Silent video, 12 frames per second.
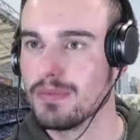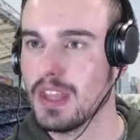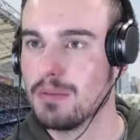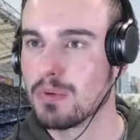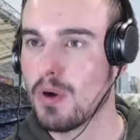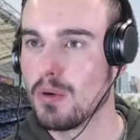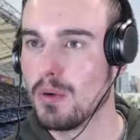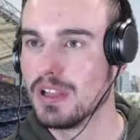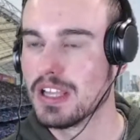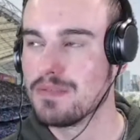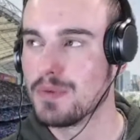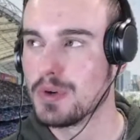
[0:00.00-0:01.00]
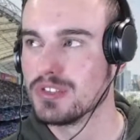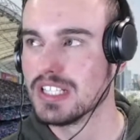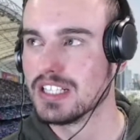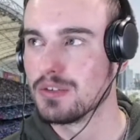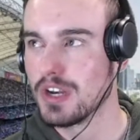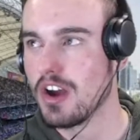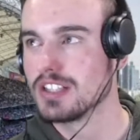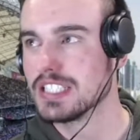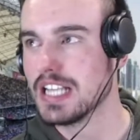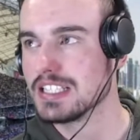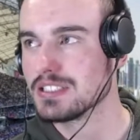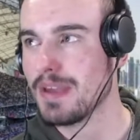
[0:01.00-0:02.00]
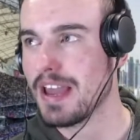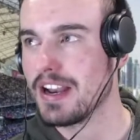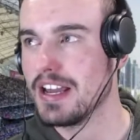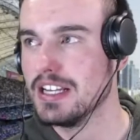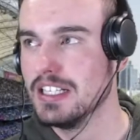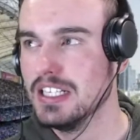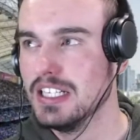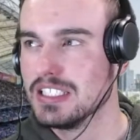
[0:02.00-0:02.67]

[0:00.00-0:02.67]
And probability for New Zealand to win, I'd say it's about a